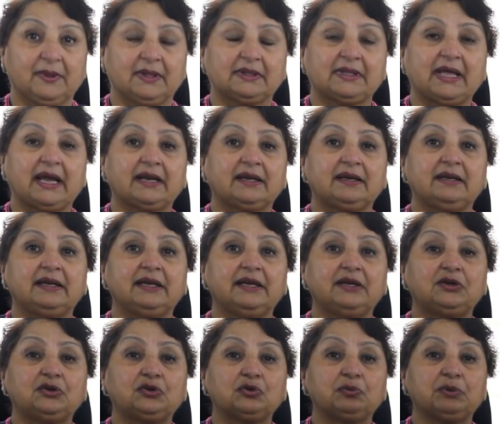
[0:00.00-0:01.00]
that
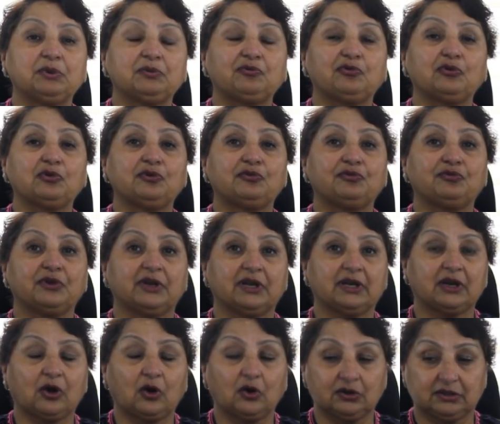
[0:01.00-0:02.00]
need to be
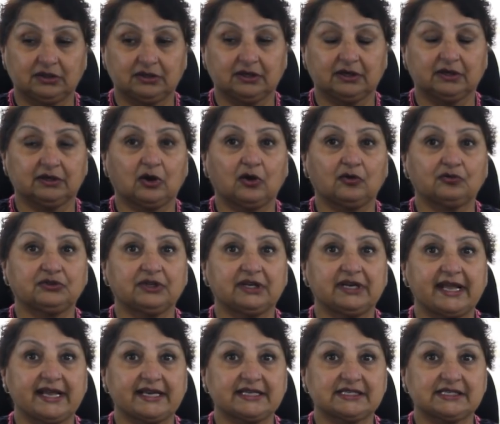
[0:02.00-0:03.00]
fulfilled or of the
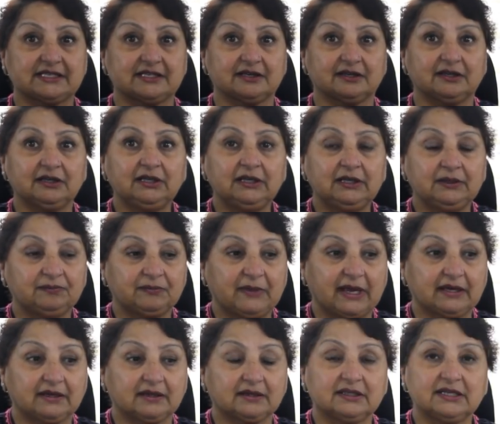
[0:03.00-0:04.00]
next year,
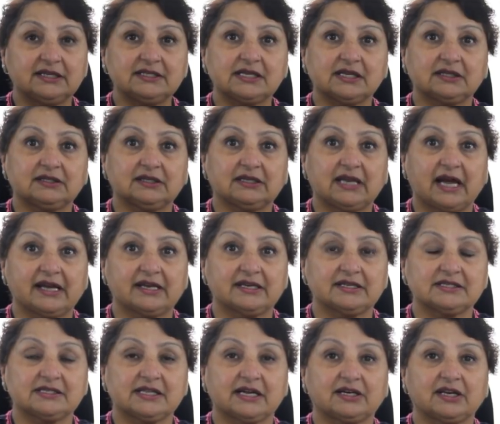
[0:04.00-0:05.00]
that these are the
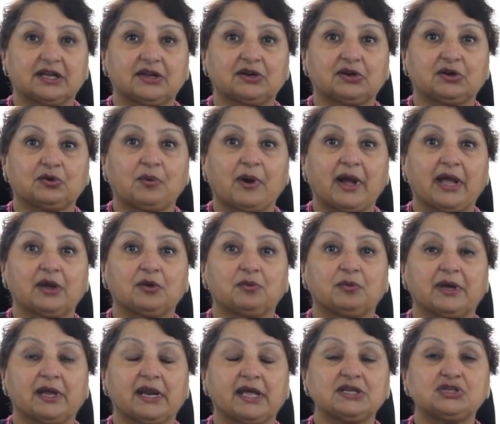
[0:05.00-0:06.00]
diaries that I require
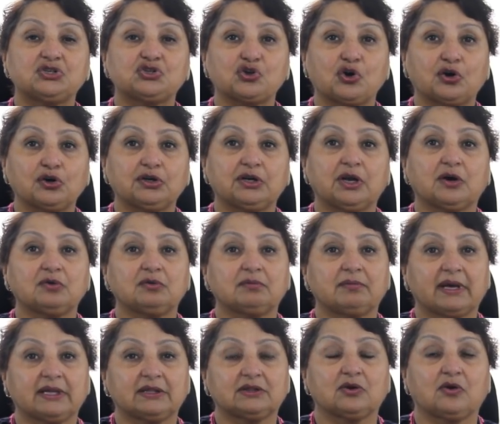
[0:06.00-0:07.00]
where I jot down
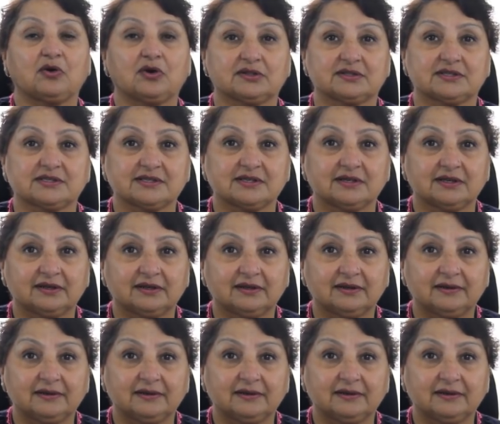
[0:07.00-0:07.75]
my thoughts.